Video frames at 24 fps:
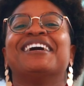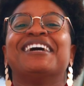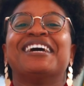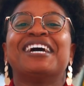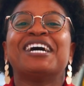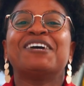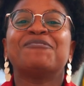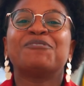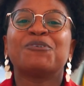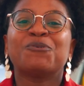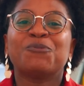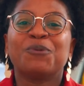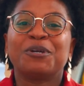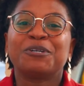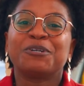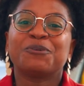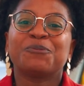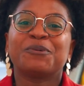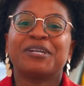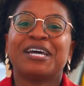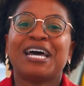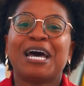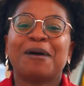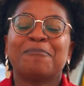Ever wondered
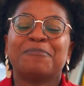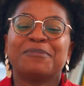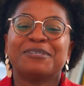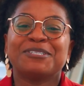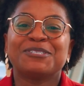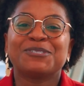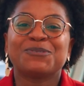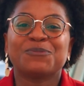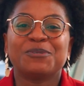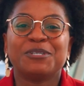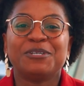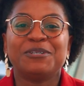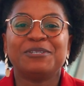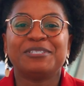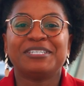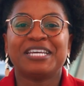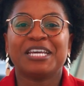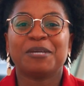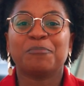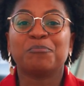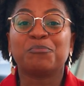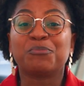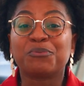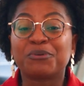what happens when you take
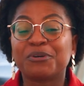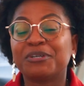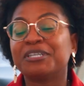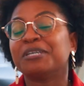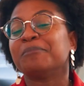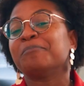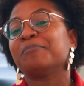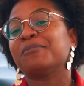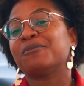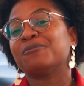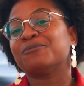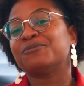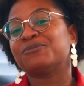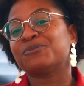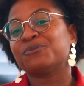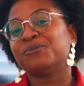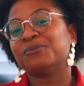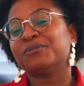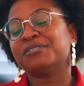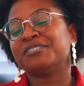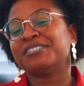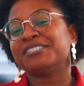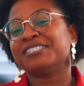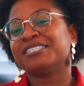brilliant middle
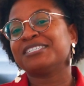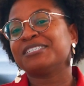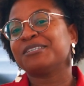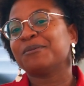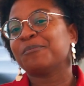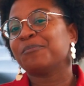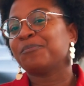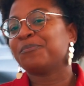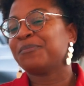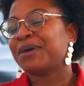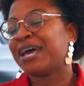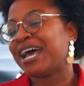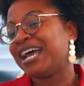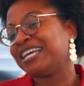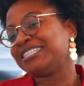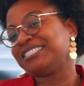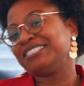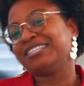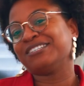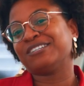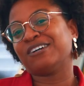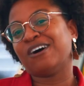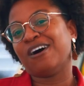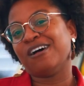schoolers,
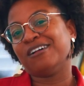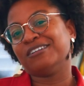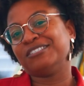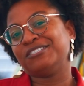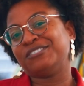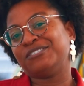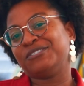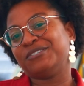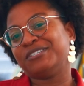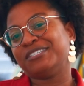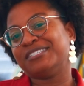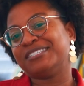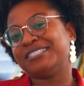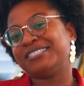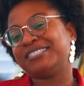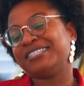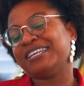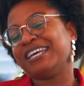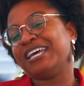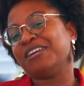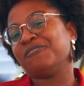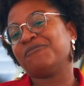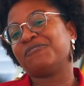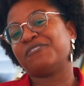passionate college students,
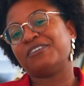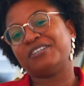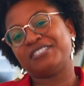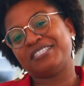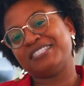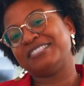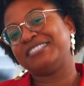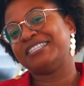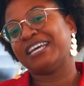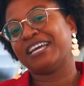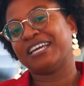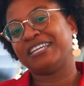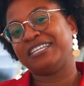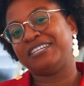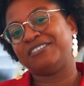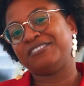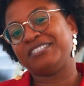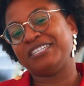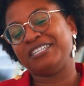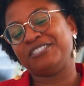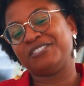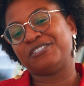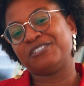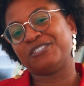and first and second year
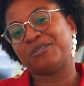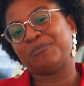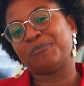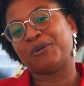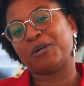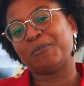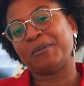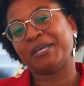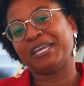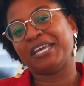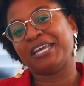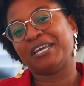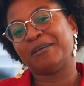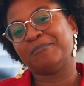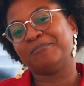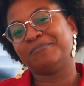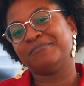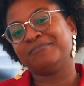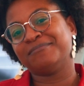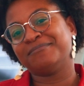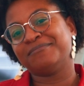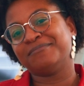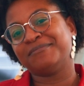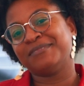teachers in Birmingham?
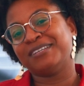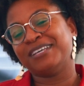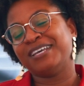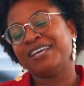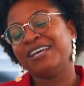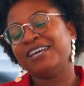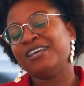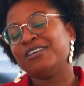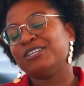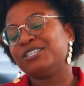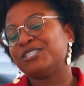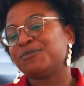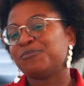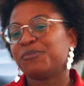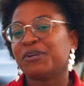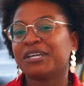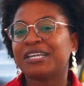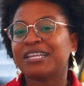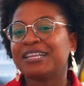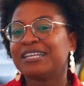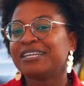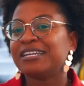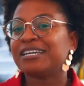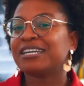
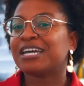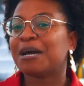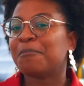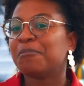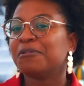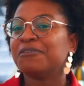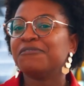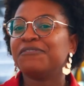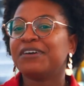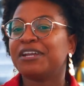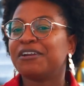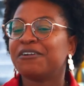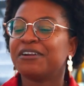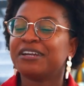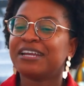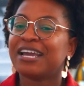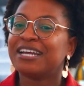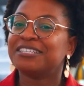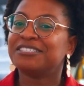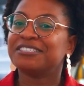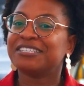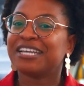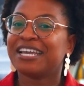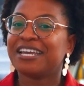Sprinkle in a couple of veteran
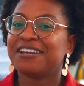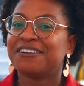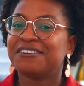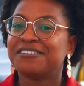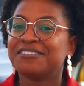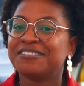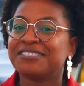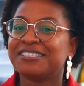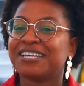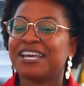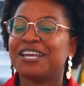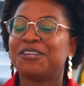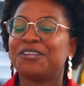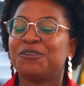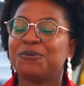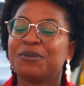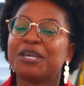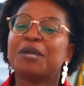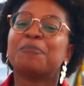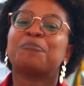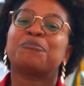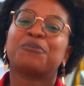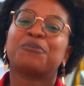educators and you get